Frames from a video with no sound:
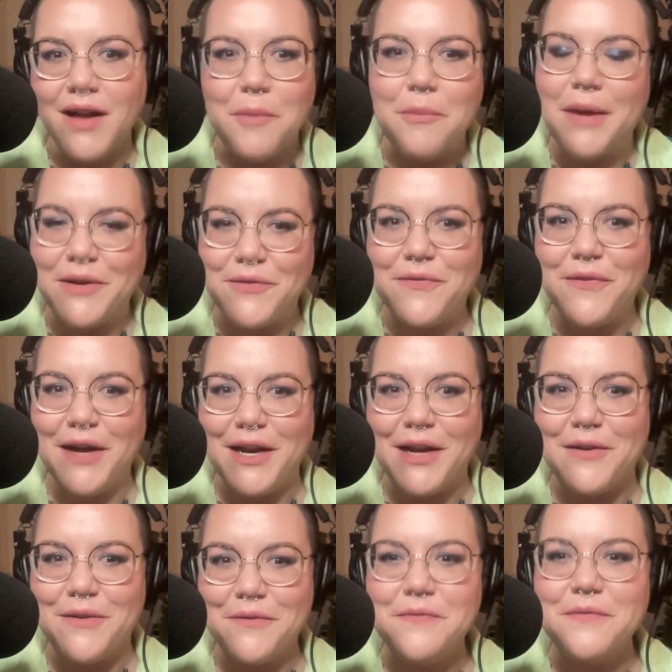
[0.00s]
made fun
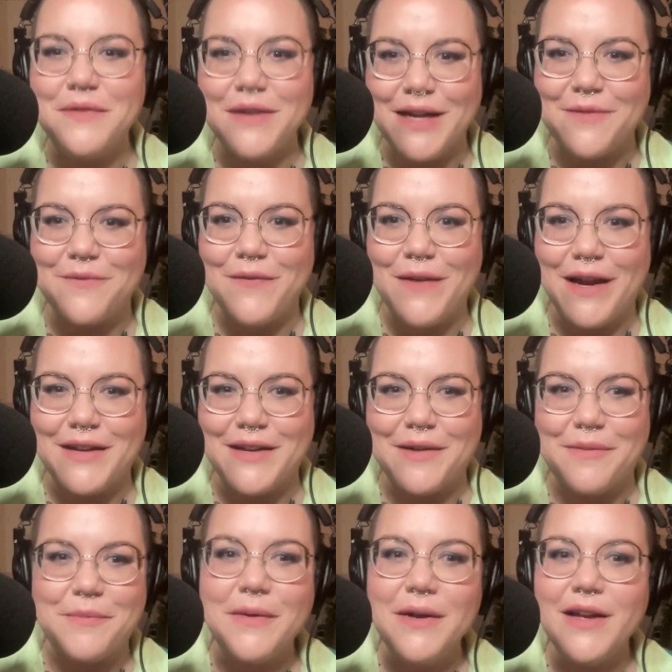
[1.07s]
of in Phantom,